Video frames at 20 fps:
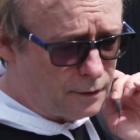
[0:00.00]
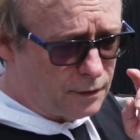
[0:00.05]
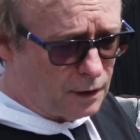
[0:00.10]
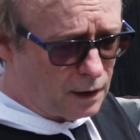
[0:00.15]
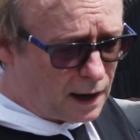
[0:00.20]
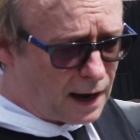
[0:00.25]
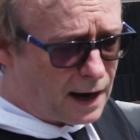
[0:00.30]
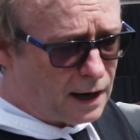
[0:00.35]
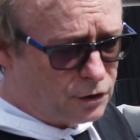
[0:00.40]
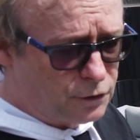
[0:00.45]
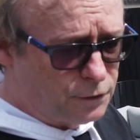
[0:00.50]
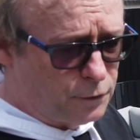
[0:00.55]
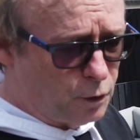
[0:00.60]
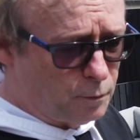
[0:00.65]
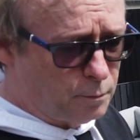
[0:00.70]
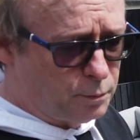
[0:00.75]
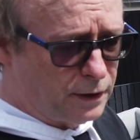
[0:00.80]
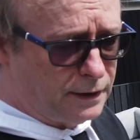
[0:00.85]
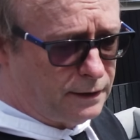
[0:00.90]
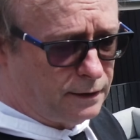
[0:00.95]
The large
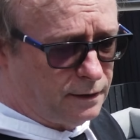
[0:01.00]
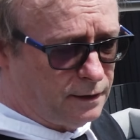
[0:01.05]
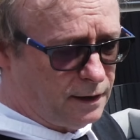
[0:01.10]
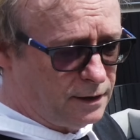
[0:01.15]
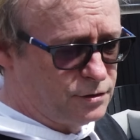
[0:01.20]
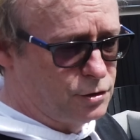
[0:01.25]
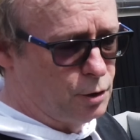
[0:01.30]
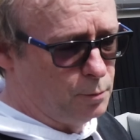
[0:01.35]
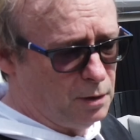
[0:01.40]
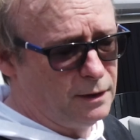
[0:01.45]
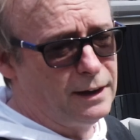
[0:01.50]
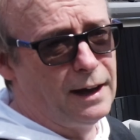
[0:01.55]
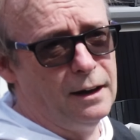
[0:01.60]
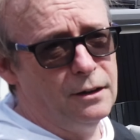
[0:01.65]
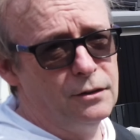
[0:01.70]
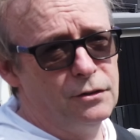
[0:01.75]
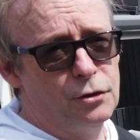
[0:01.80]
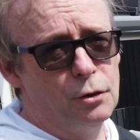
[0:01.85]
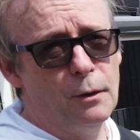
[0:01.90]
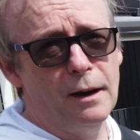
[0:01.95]
footprint is double that
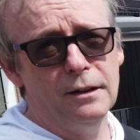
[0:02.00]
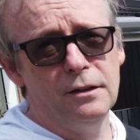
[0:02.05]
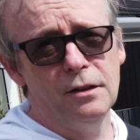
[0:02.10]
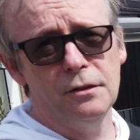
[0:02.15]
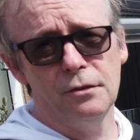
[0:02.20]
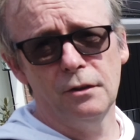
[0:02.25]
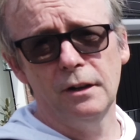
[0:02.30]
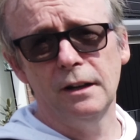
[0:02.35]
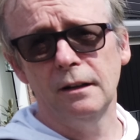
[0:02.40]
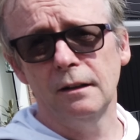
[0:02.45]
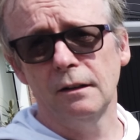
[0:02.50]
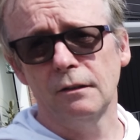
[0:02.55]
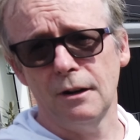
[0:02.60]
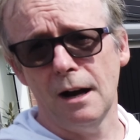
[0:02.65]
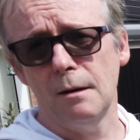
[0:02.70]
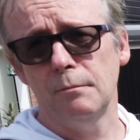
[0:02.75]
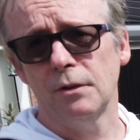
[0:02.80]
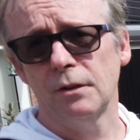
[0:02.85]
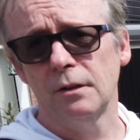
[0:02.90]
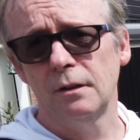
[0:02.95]
at 283
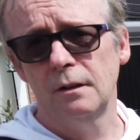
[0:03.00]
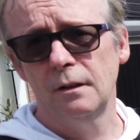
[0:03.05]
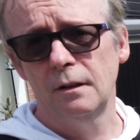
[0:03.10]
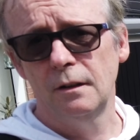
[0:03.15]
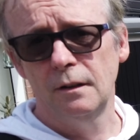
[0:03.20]
grams.